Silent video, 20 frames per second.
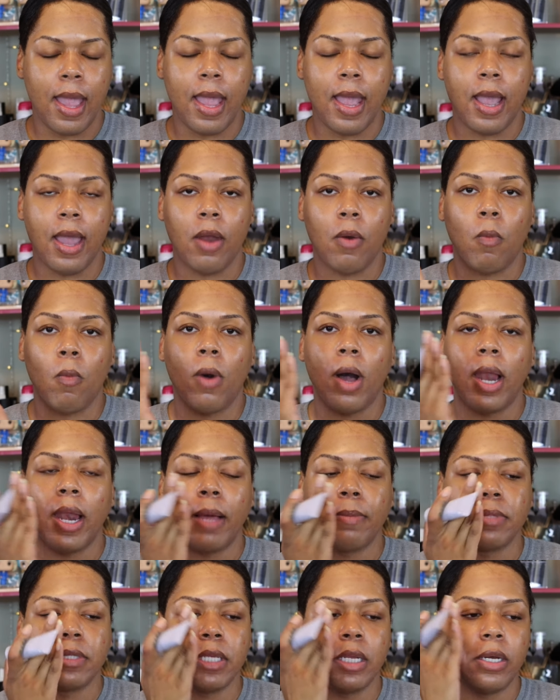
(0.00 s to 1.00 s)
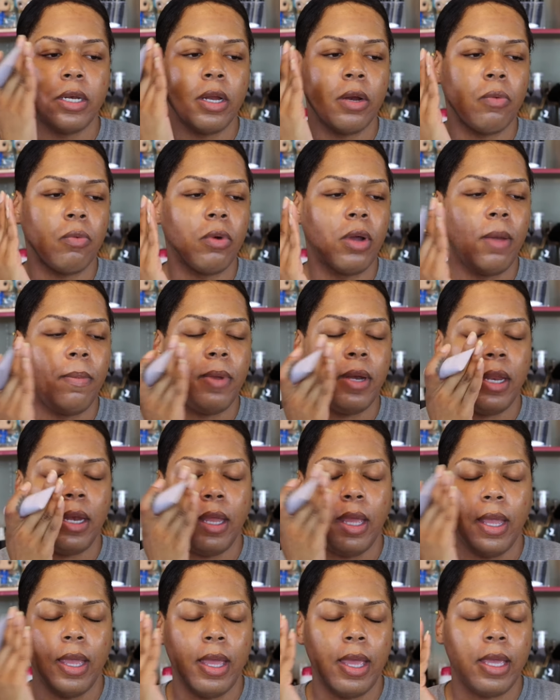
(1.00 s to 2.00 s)
And while I'm sitting there rubbing it
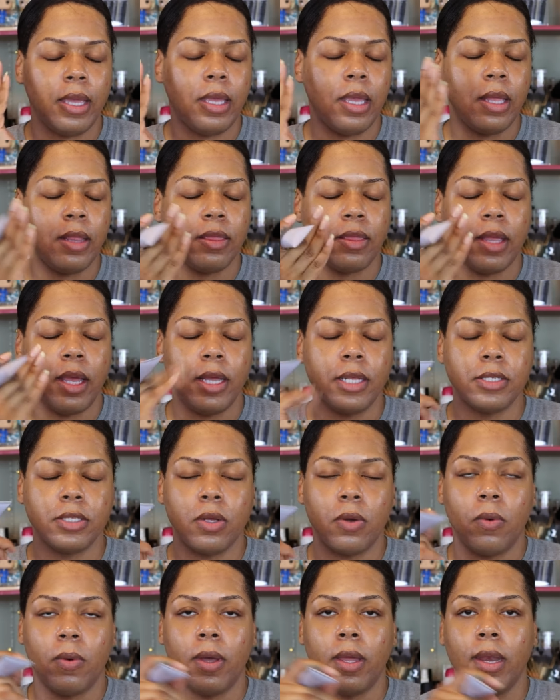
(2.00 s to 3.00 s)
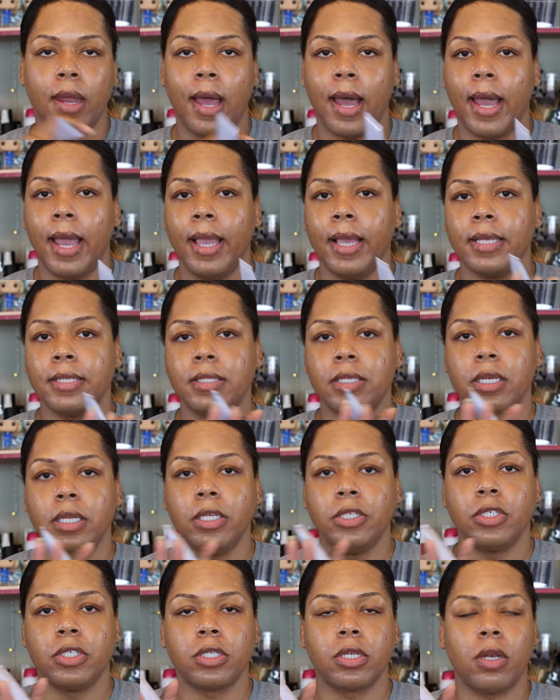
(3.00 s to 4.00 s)
in and getting things going, I
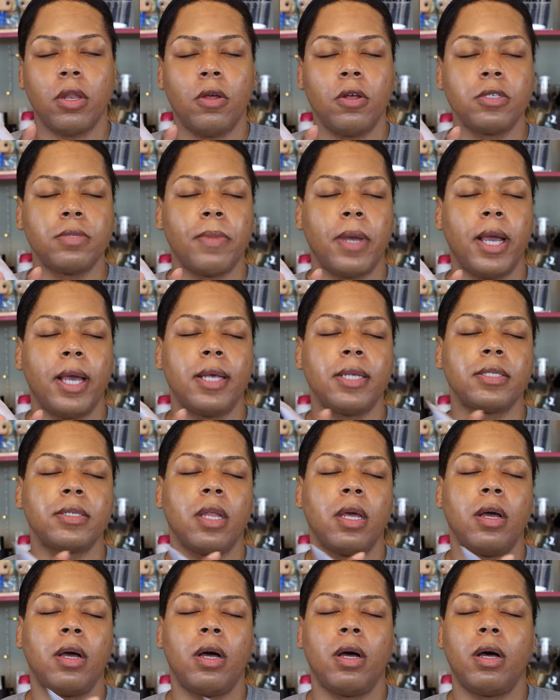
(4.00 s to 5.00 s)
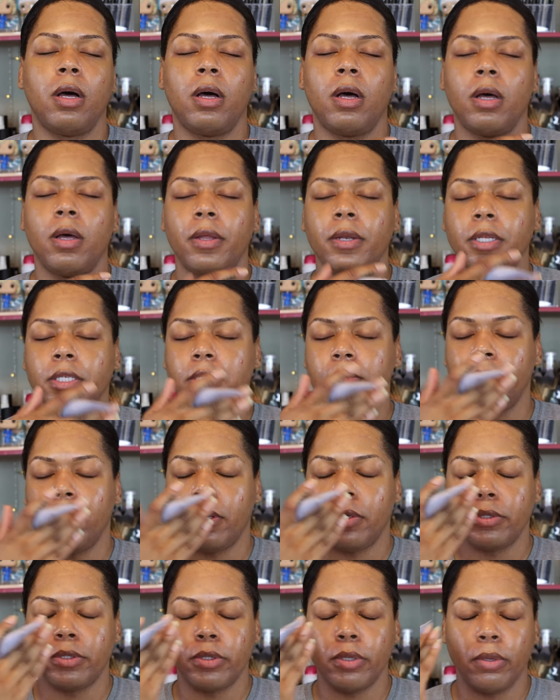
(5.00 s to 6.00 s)
instantly just close my eyes like, oh, this
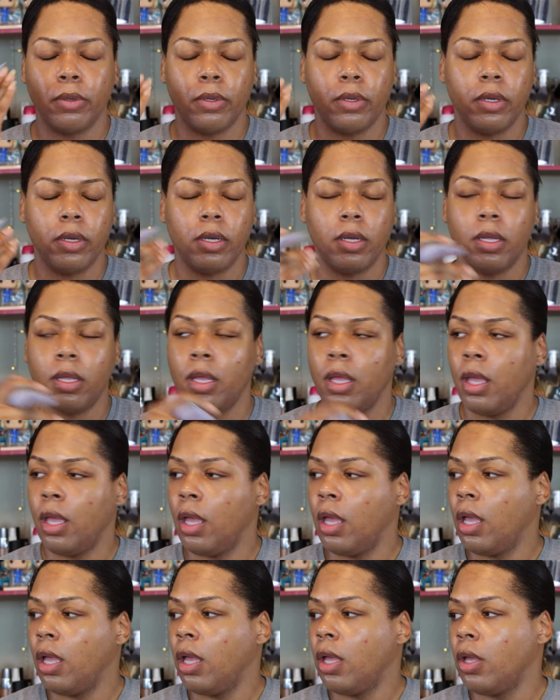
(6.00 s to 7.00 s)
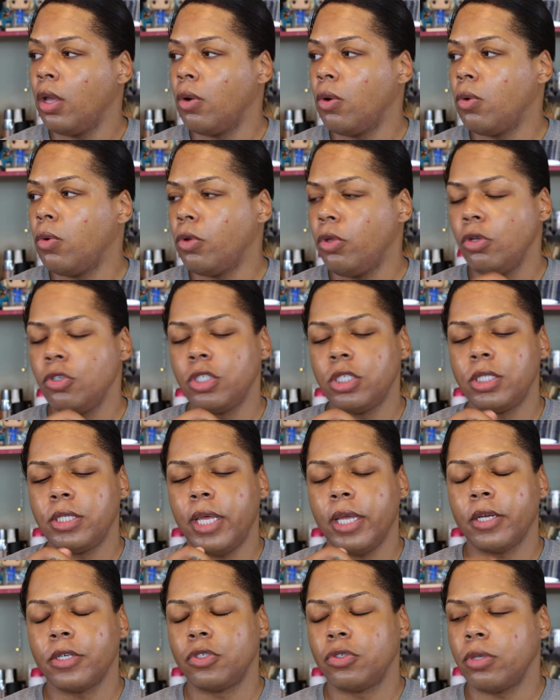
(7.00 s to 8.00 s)
smells so good. Oh, you should
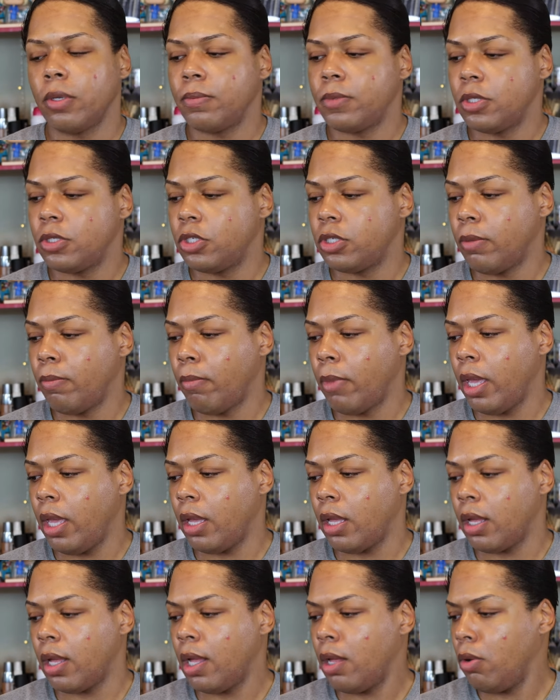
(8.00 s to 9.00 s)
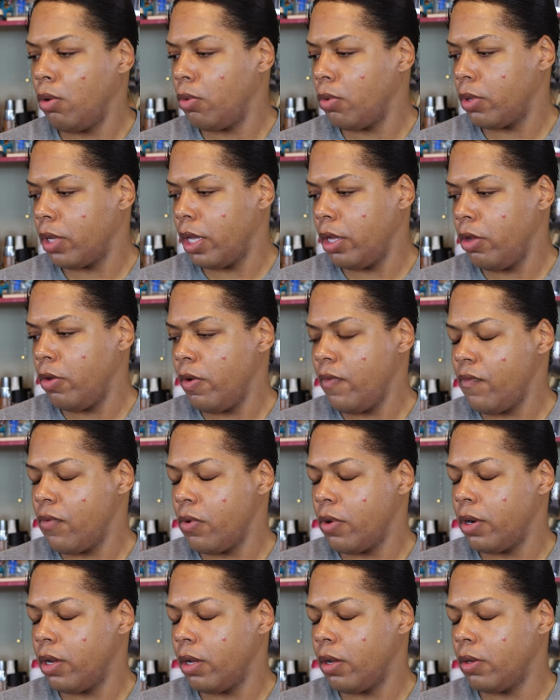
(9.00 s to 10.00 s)
take a trip to Jamaica. Oh, can you
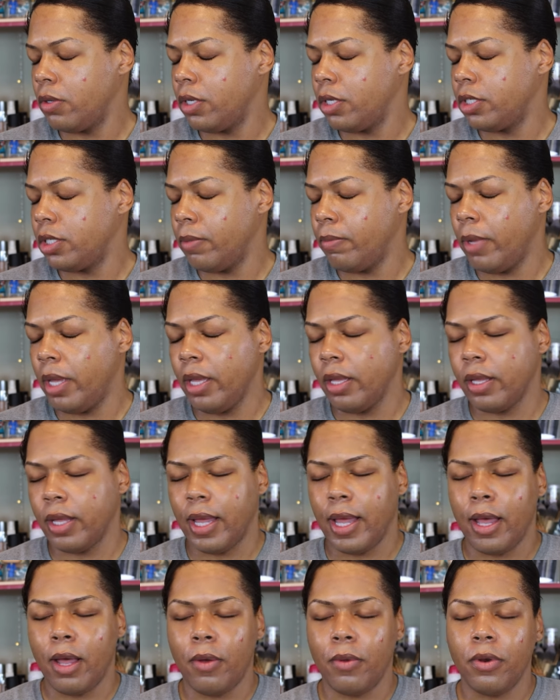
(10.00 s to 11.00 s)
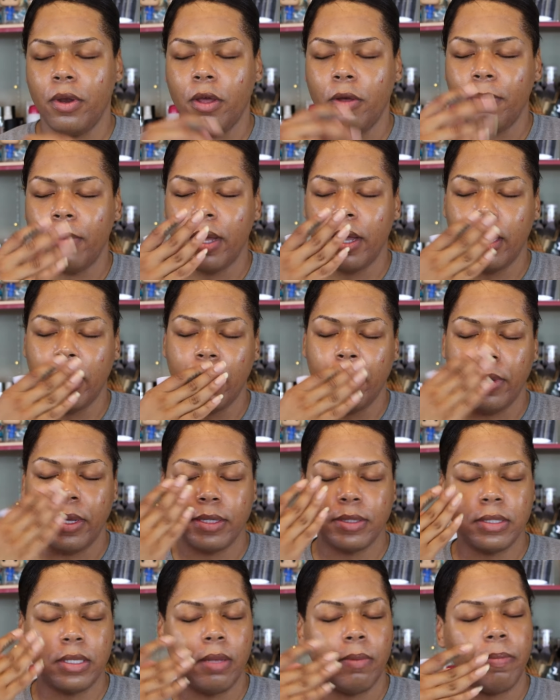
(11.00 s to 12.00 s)
afford to go to Jamaica? I don't know, but honey, we
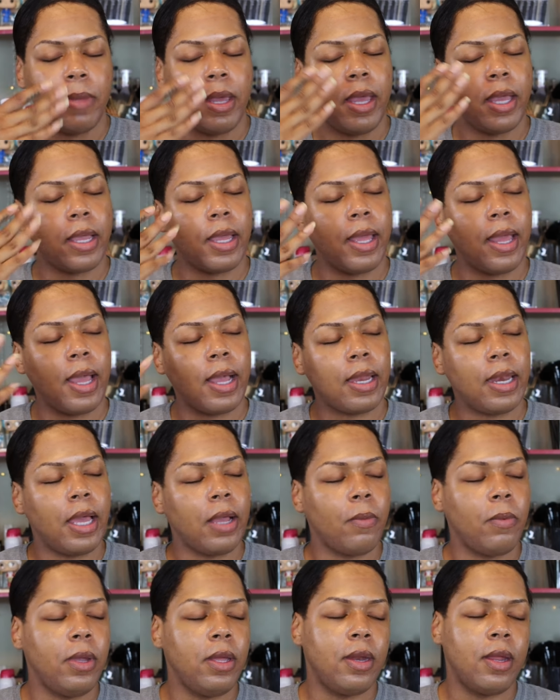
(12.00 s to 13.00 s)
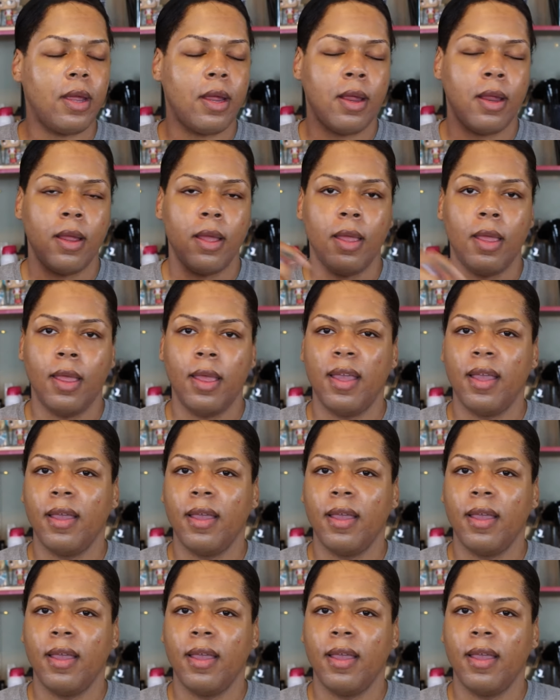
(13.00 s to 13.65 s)
can sit back and act like we there.